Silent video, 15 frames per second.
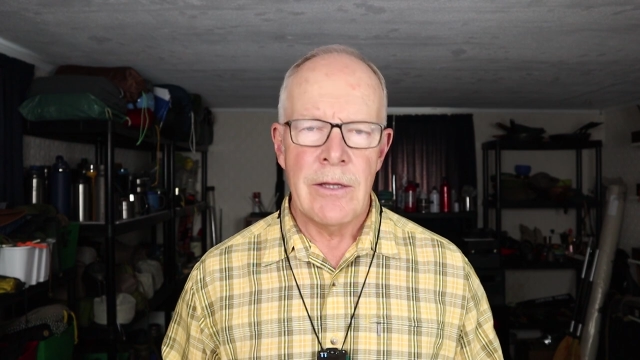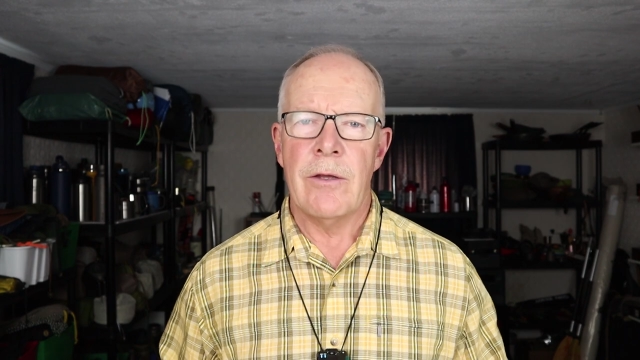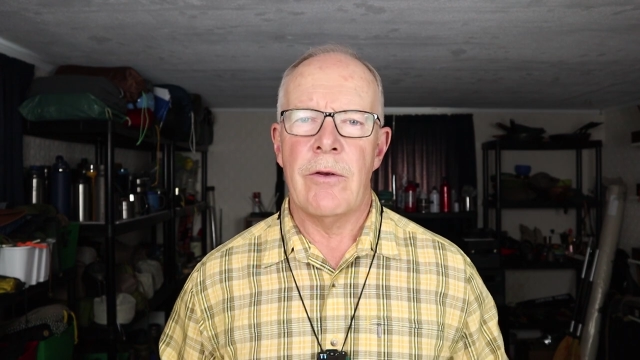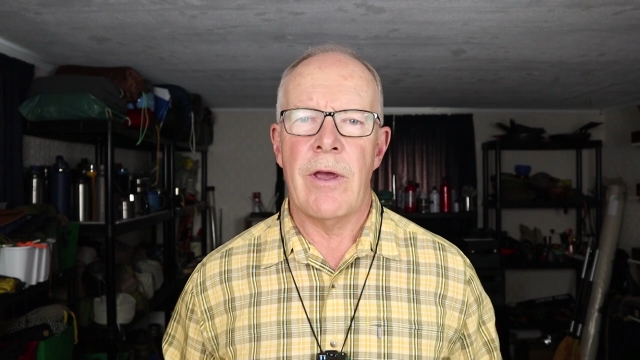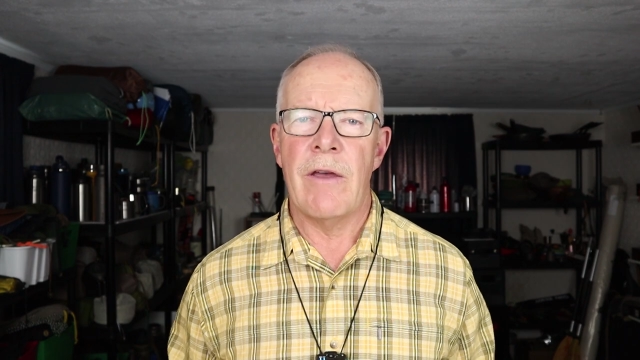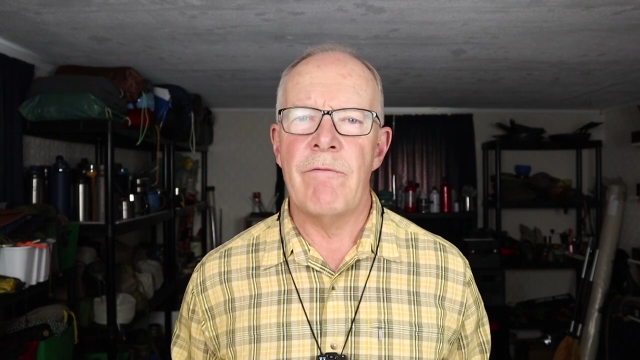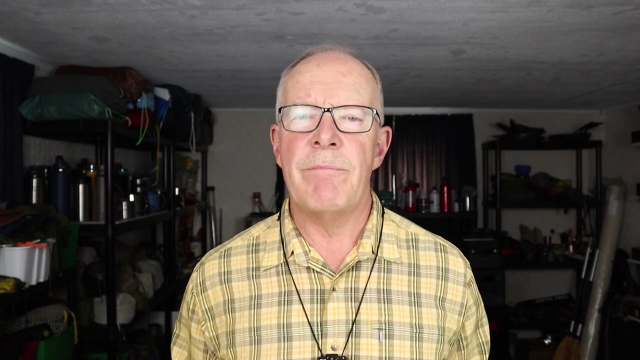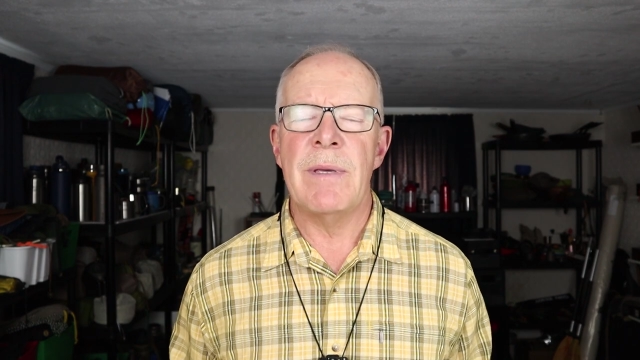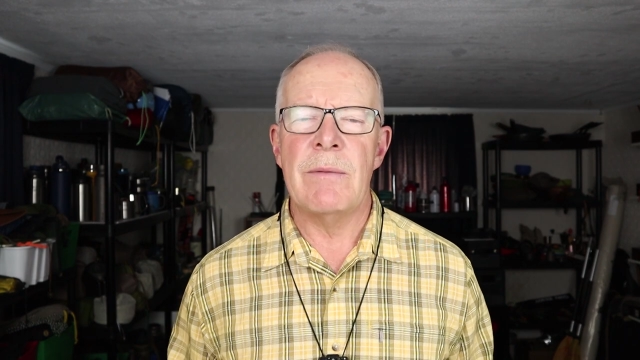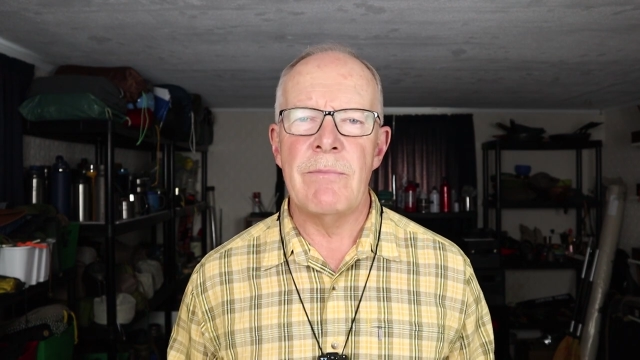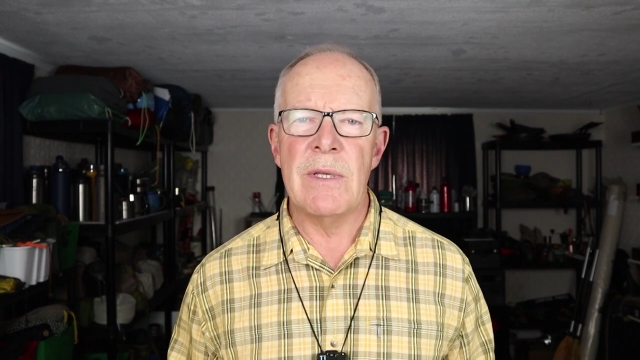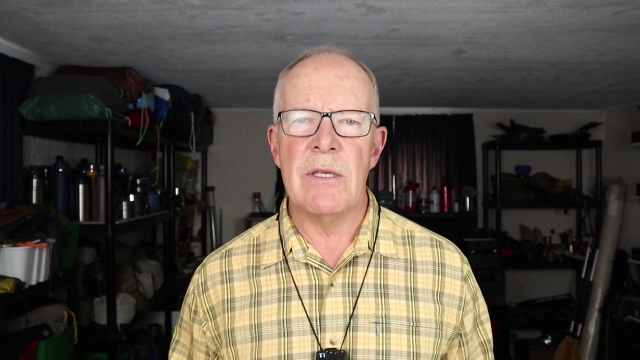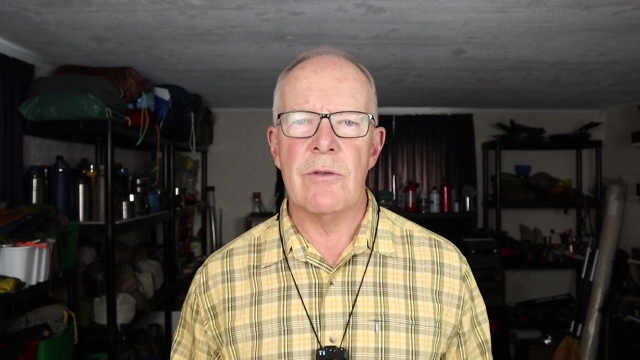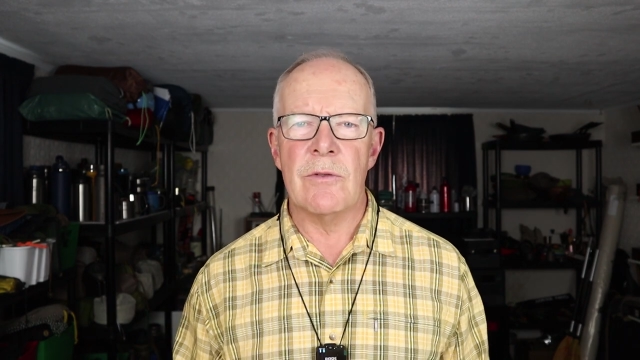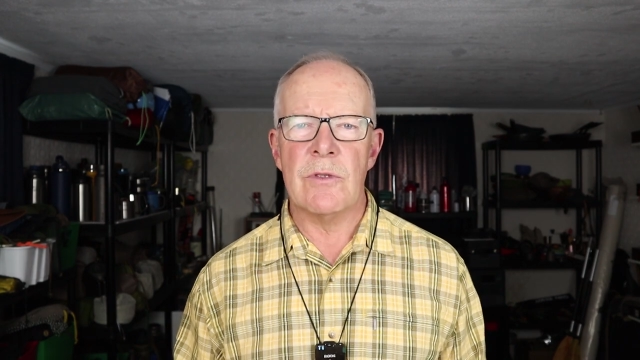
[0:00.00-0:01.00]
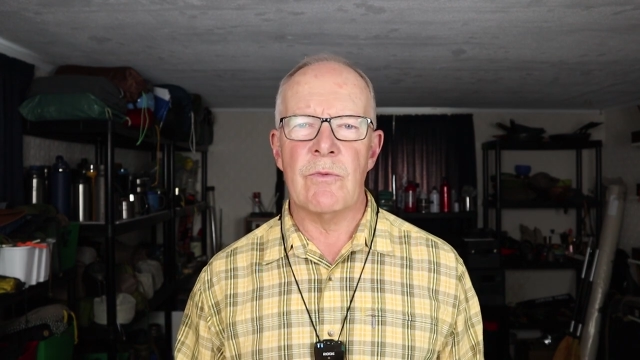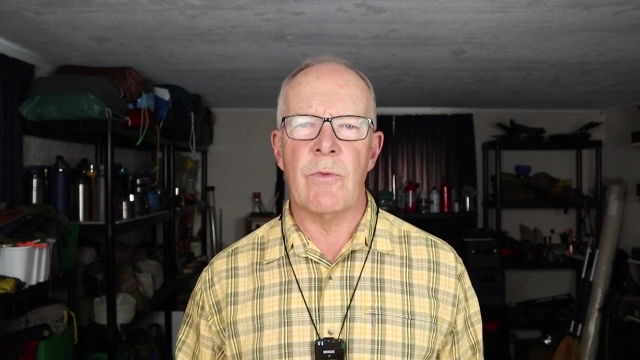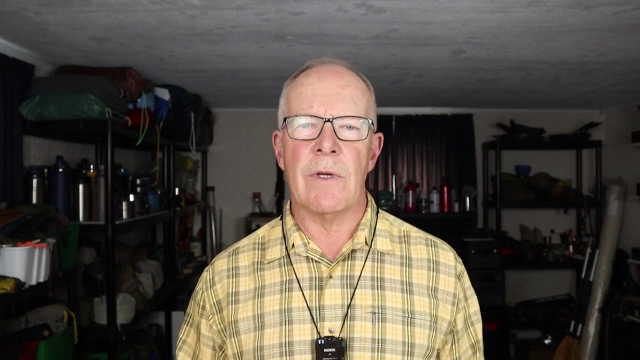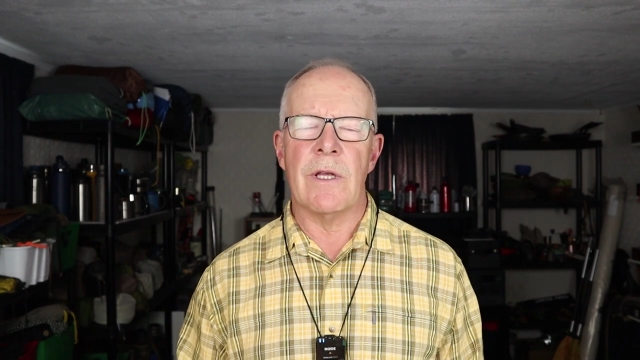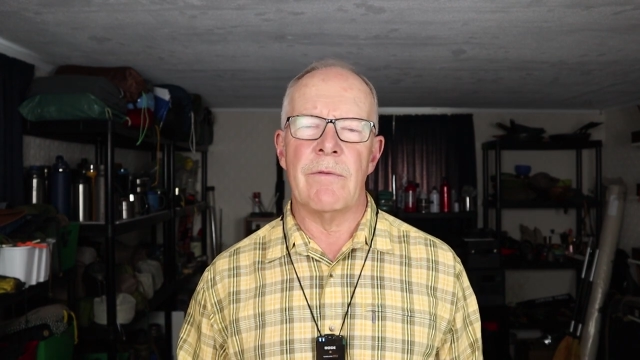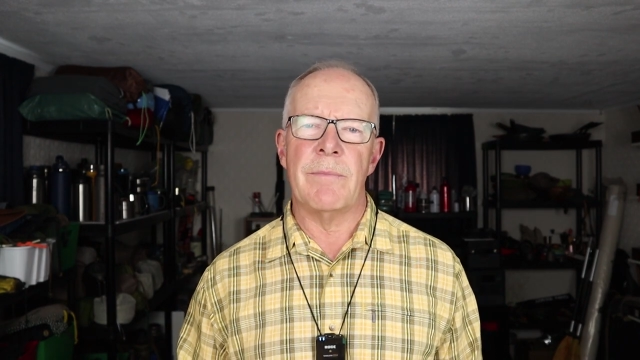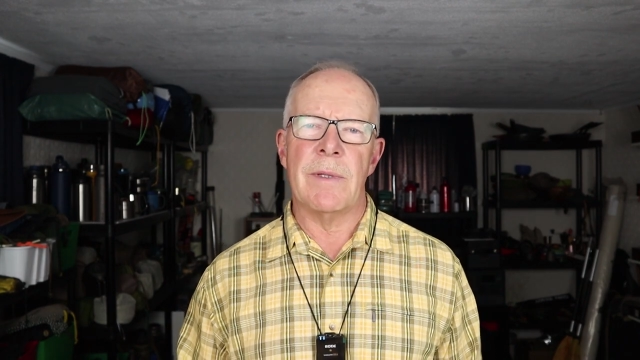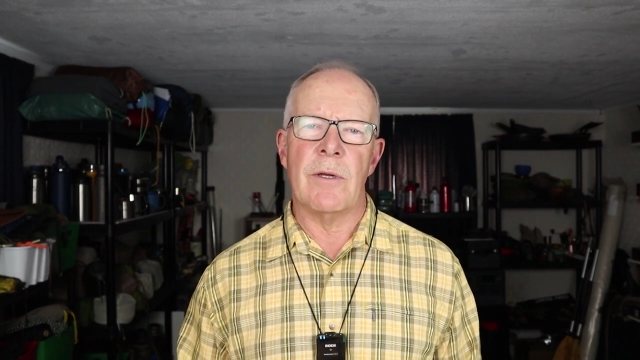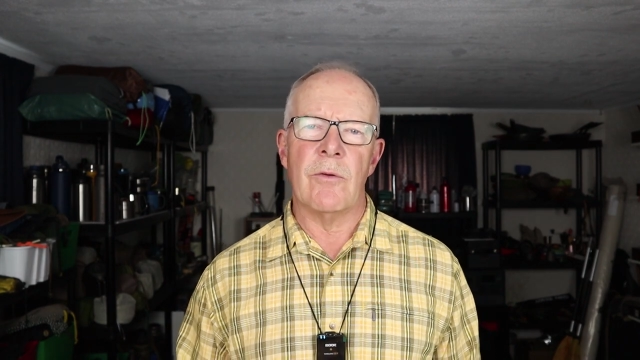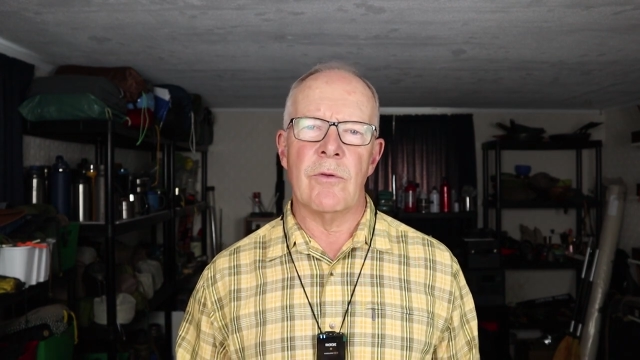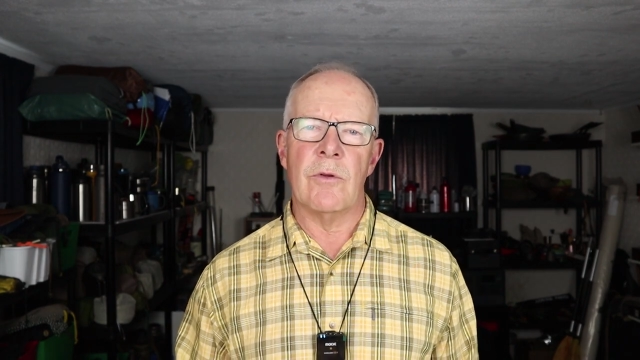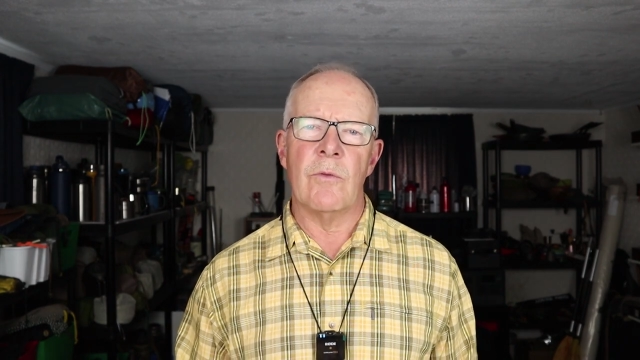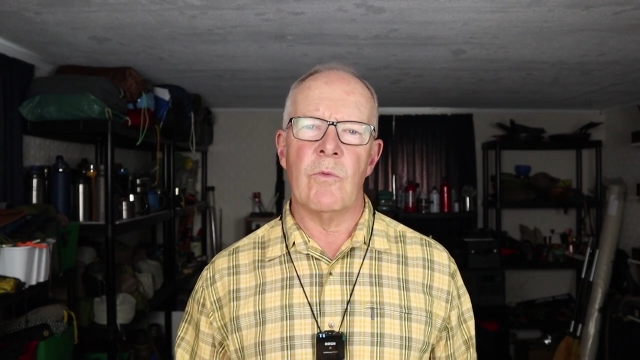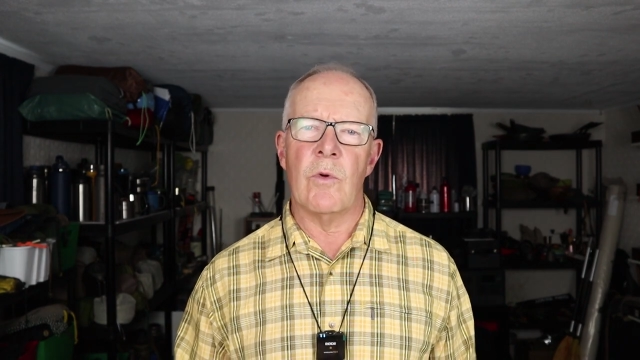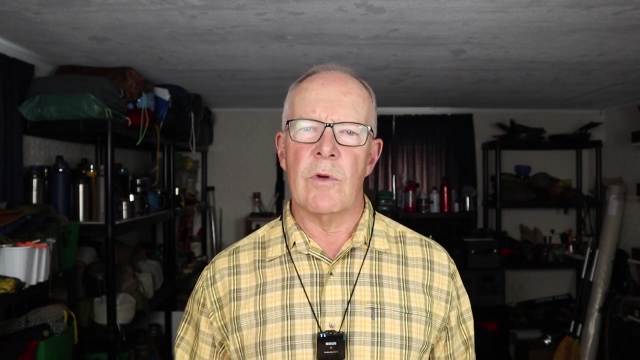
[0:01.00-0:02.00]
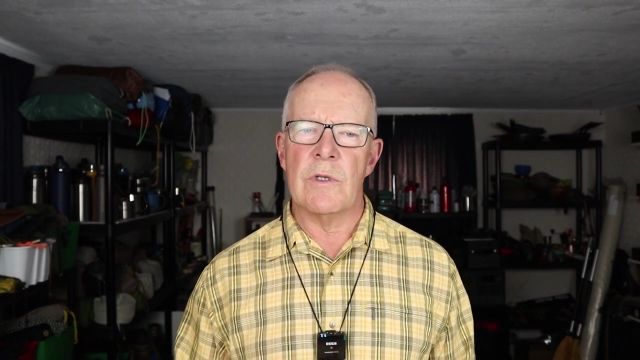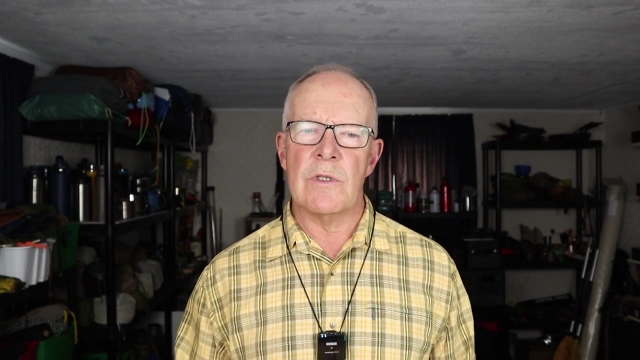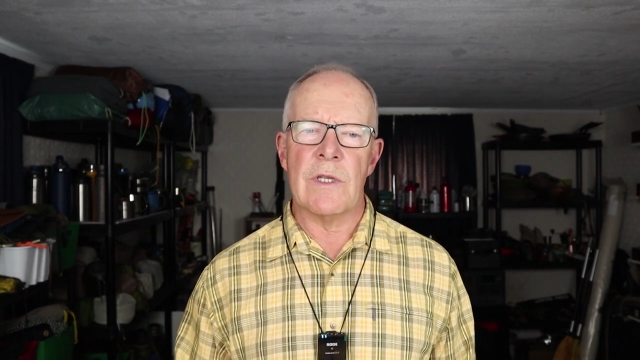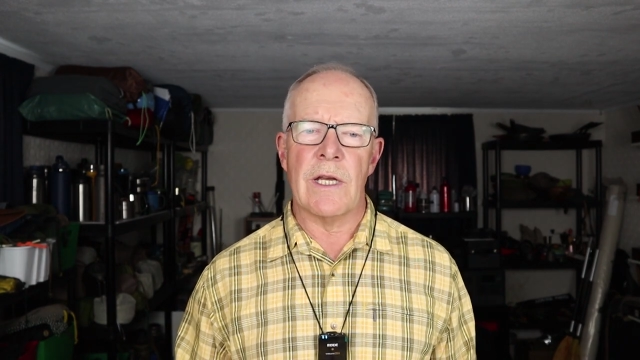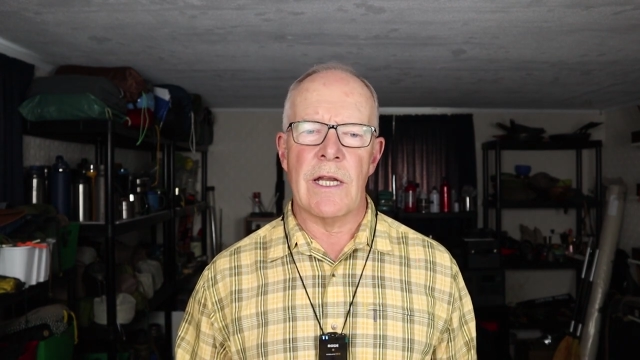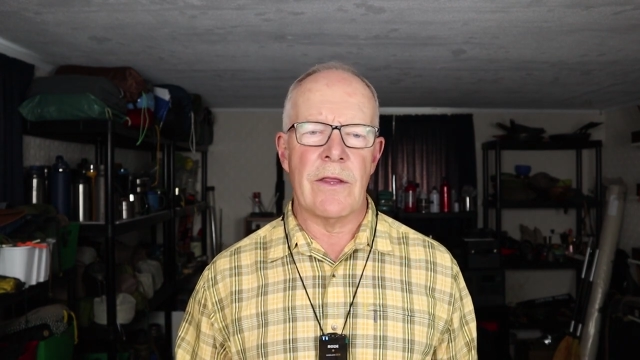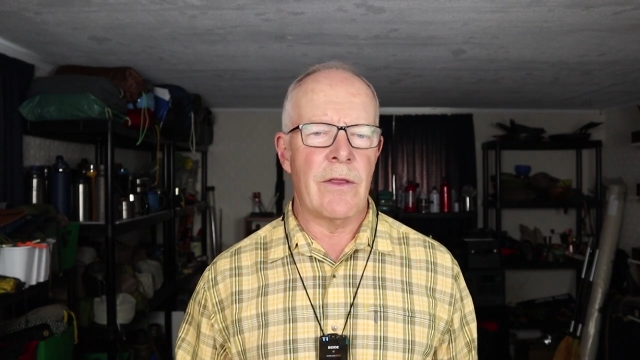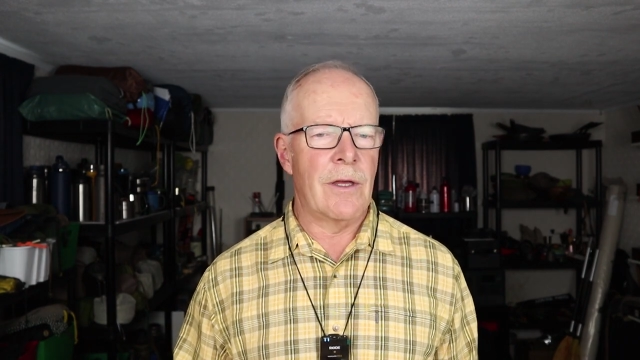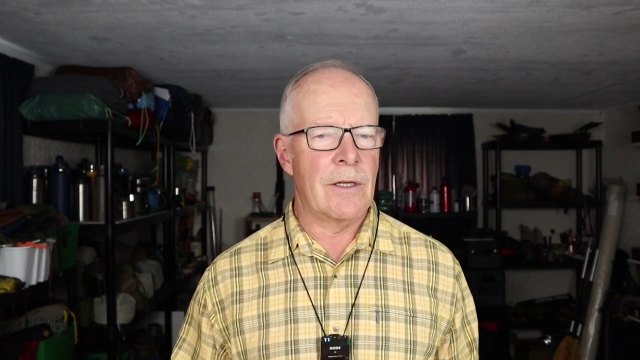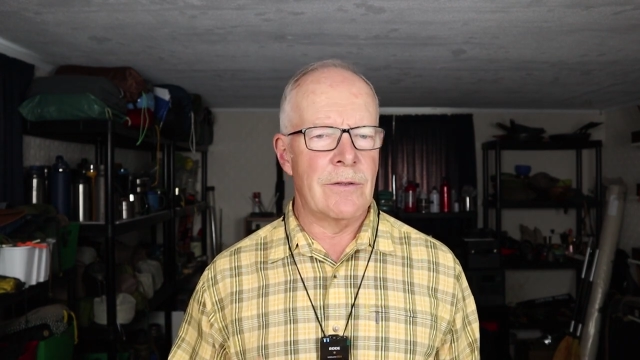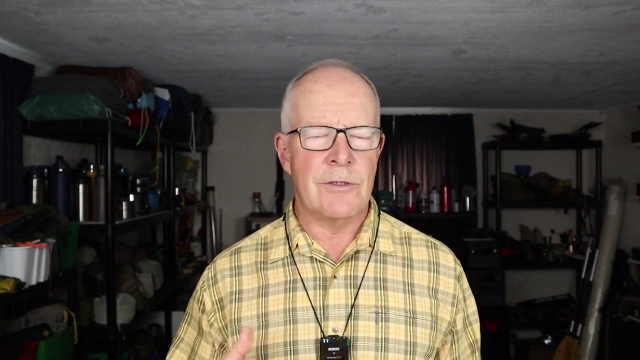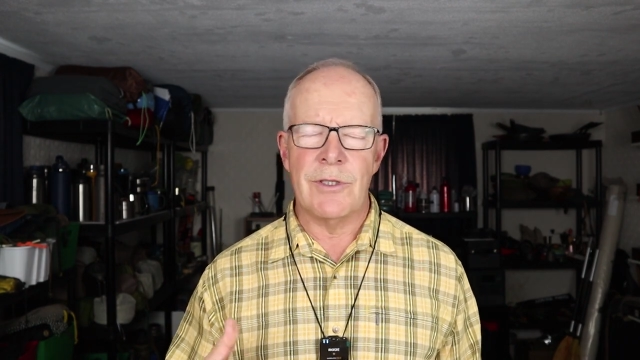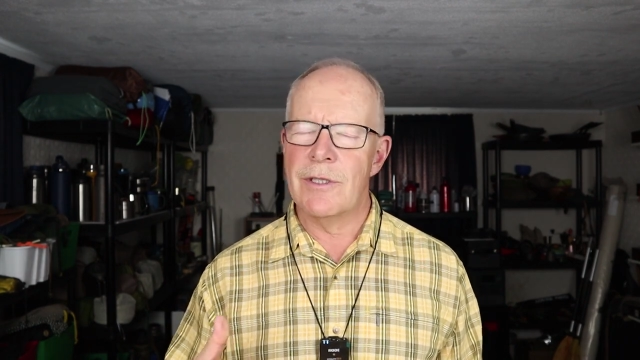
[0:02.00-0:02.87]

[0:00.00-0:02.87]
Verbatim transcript: there have been meals when I've been out in the woods that I thought,